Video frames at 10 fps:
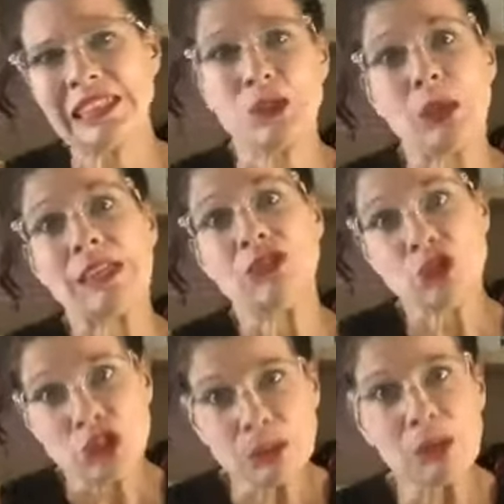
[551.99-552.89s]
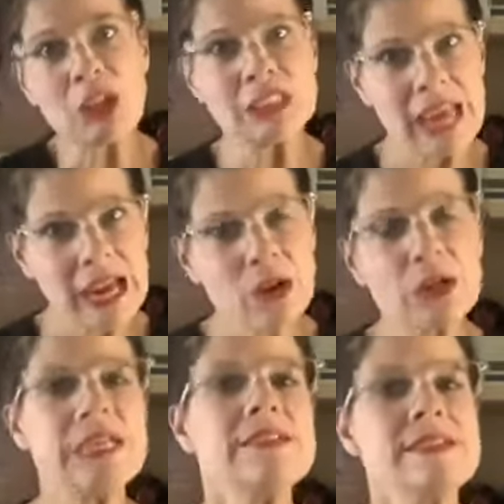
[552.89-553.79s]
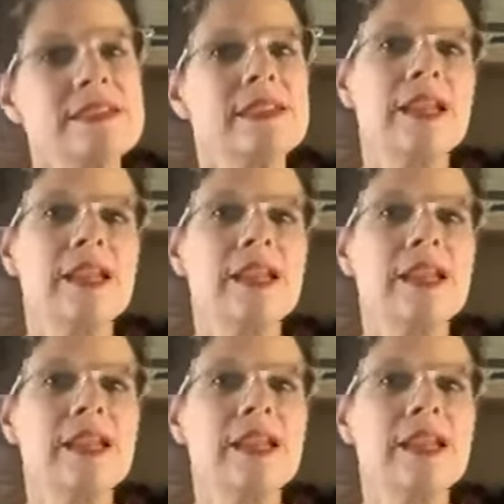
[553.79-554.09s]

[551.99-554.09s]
questionable daiquiris.